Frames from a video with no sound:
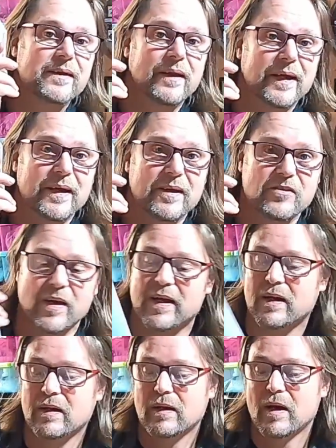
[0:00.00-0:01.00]
litre
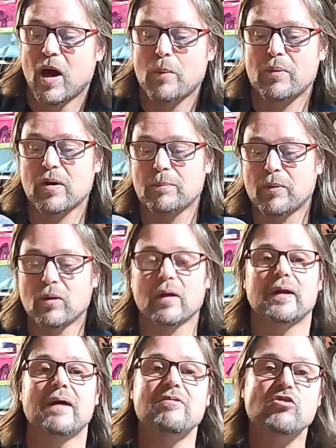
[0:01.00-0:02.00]
container. I'm going to boil
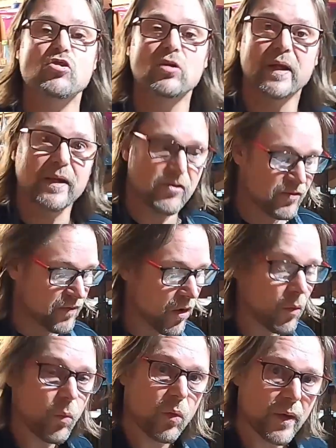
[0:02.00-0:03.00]
another 2 litres of
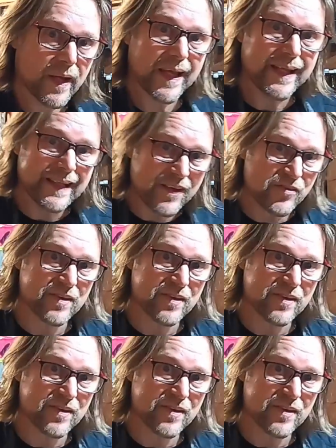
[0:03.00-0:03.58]
hot water in this